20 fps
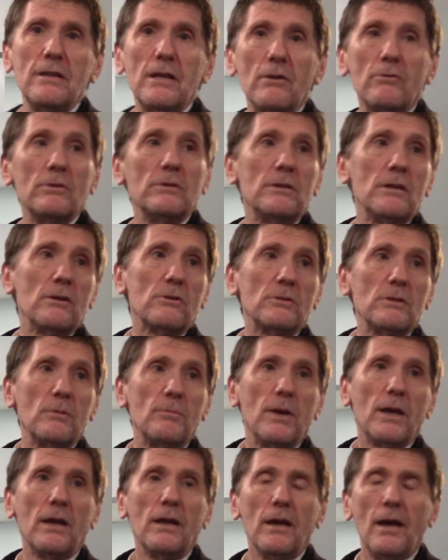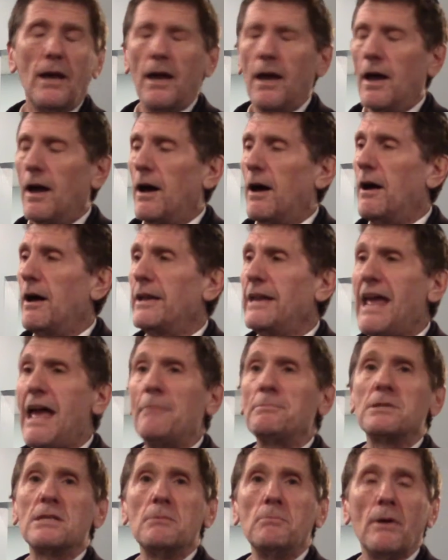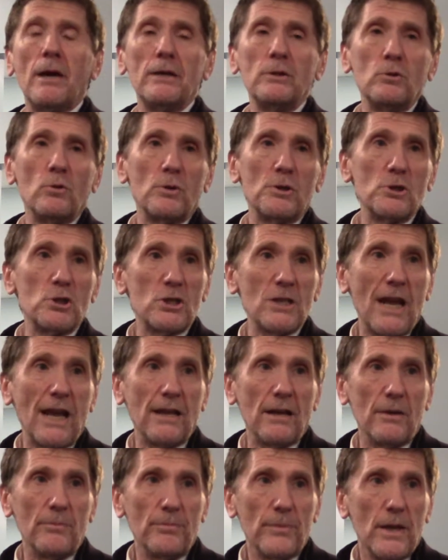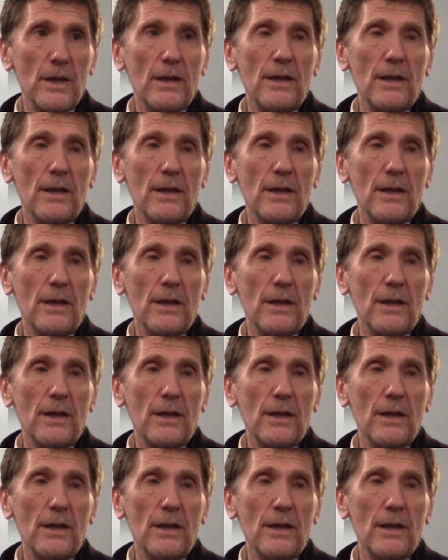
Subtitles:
near and dear to me. It happens to be my daughter, Shana.